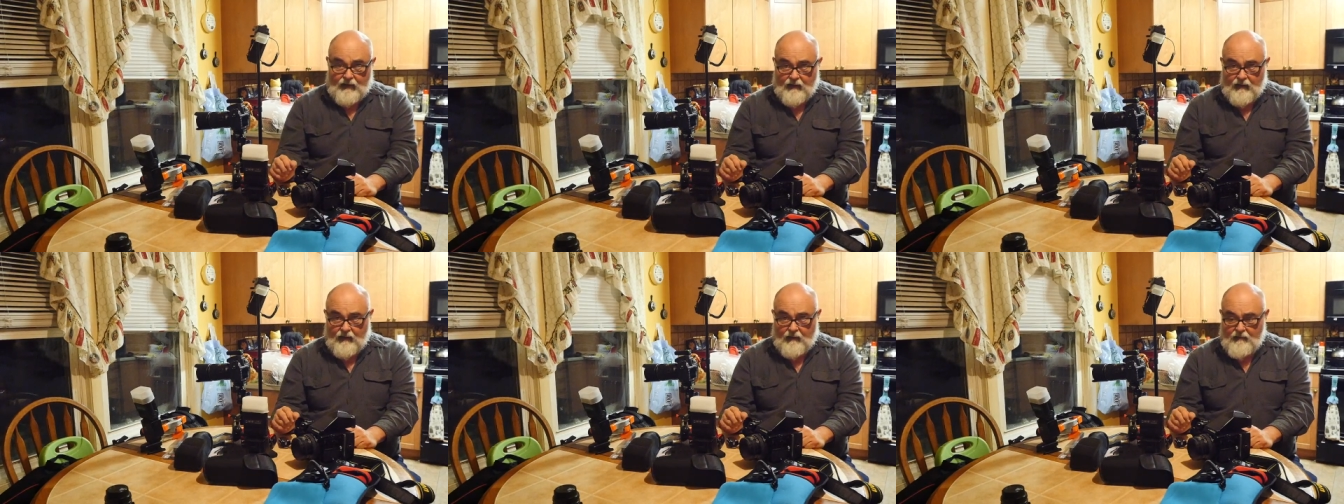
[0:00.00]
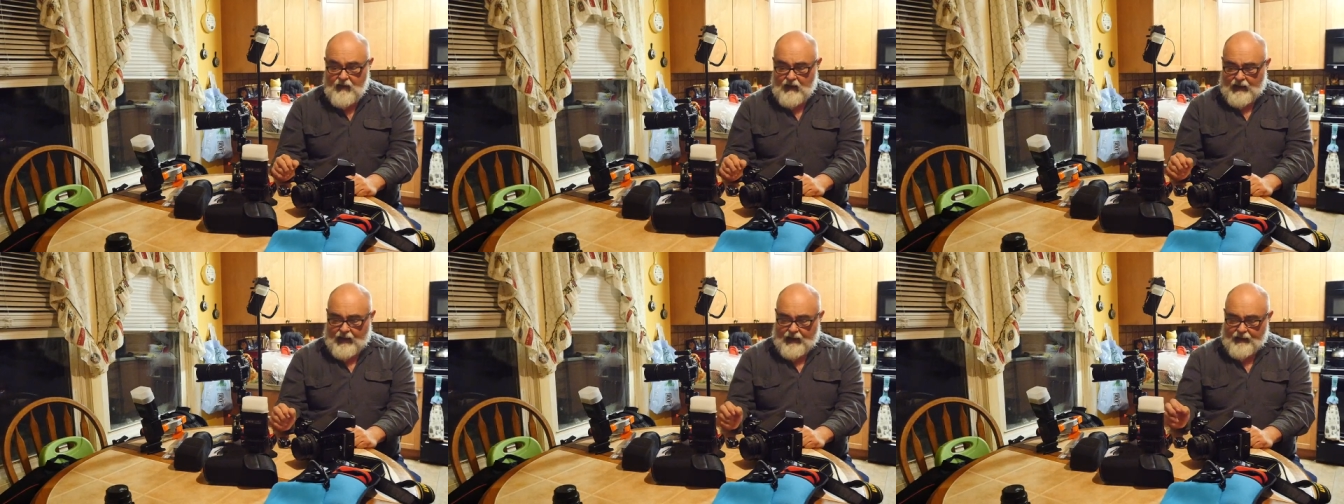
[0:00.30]
a little
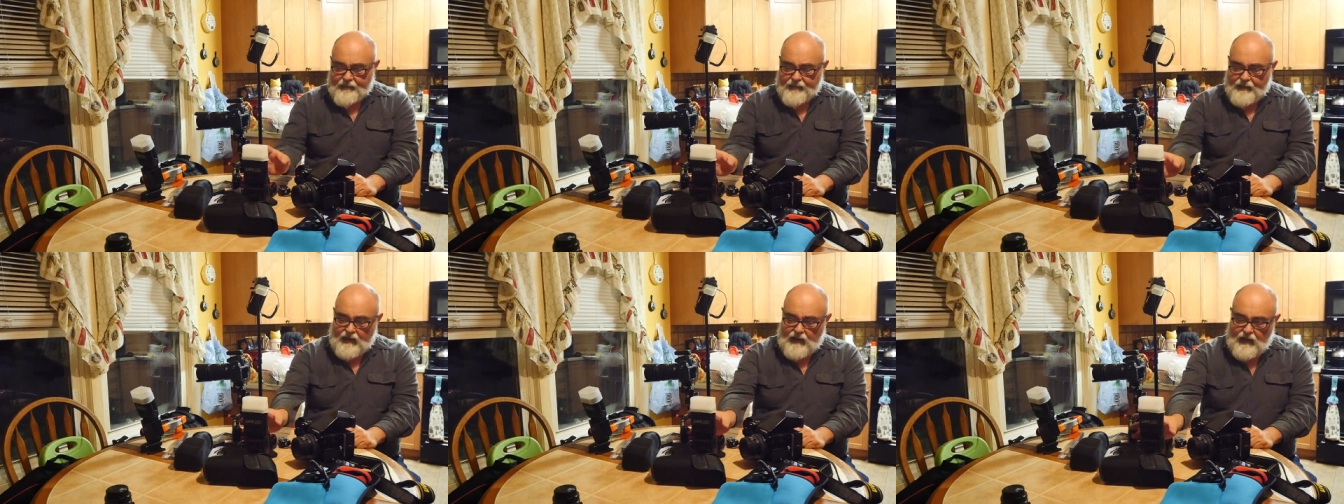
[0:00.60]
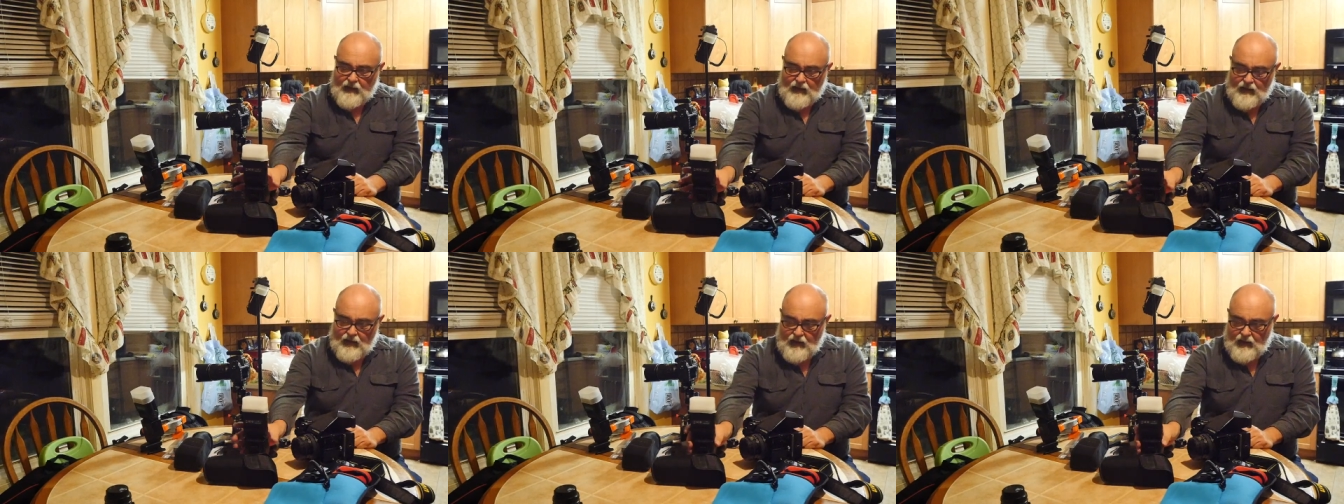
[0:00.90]
money,
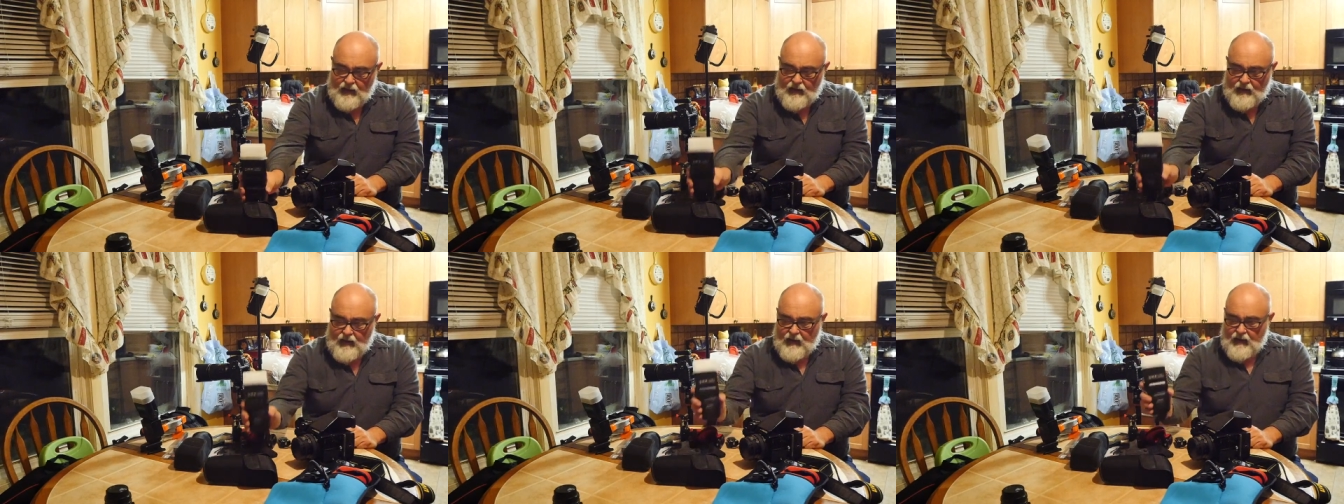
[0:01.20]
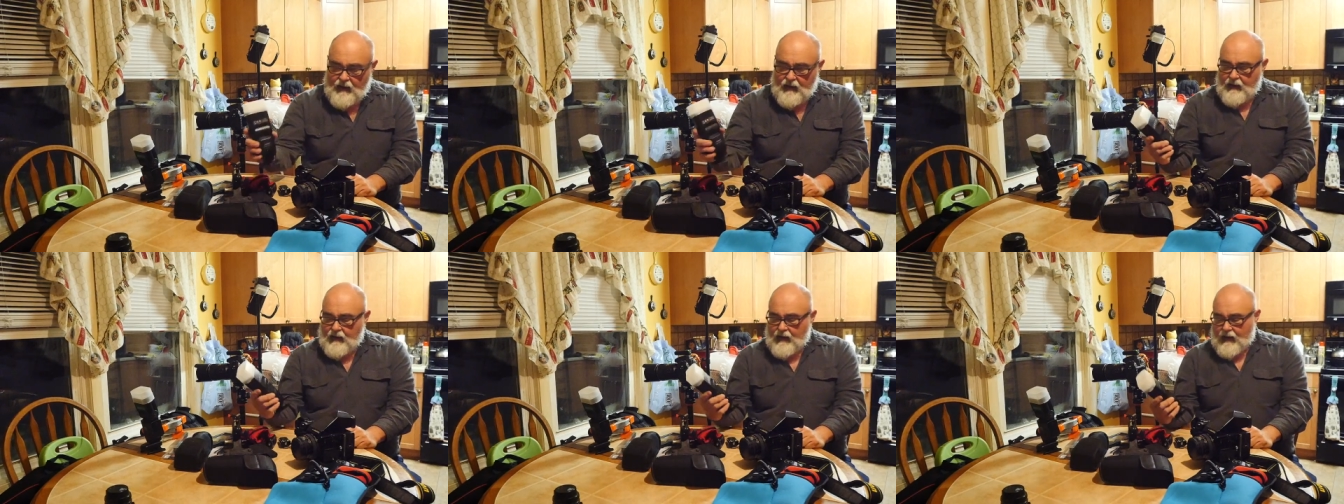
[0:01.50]

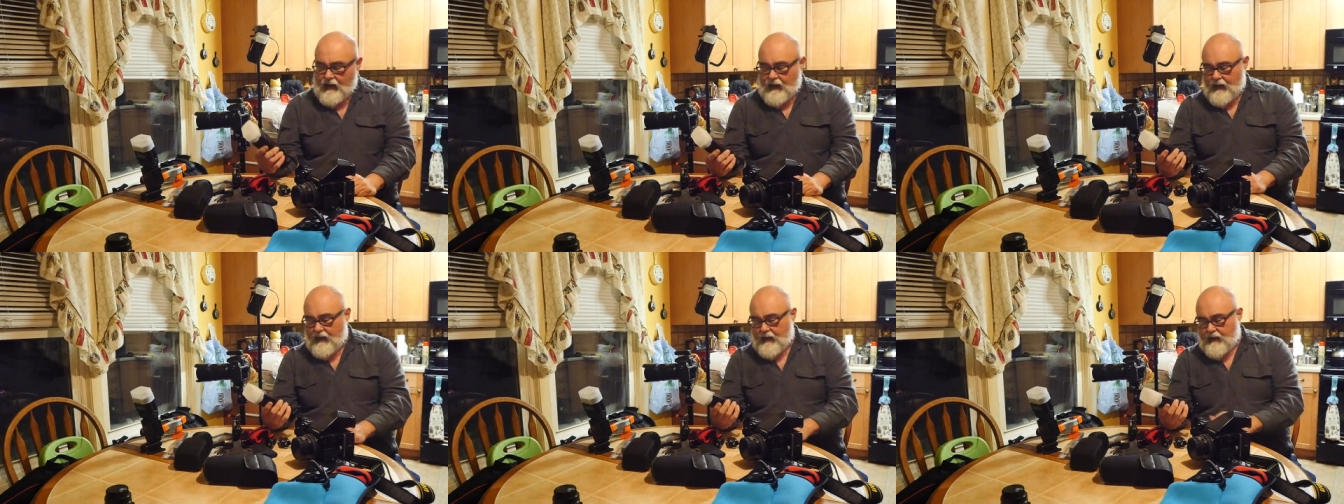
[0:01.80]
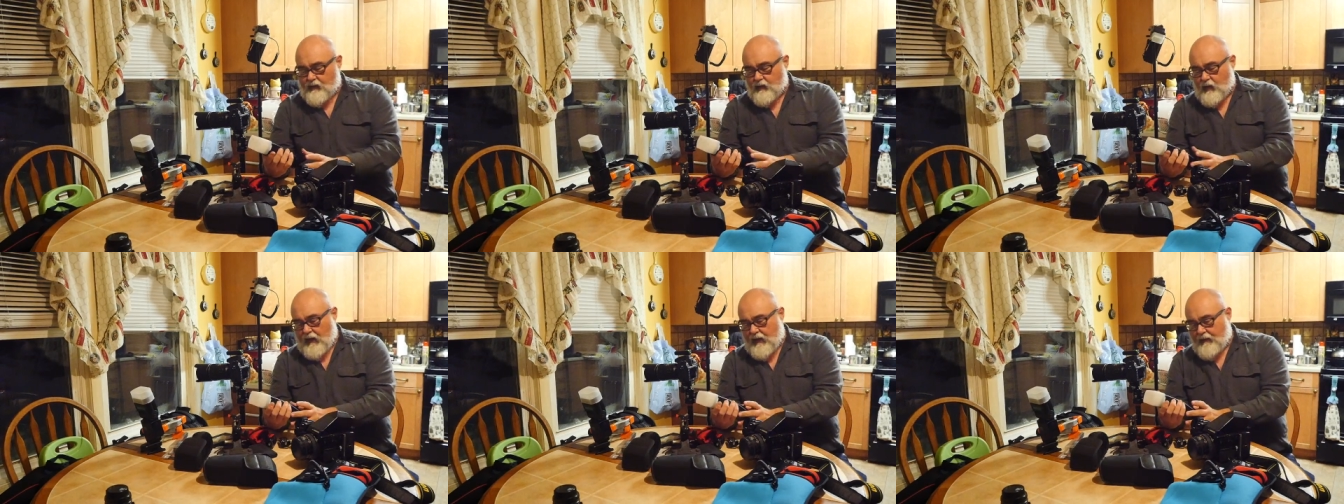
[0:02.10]
is what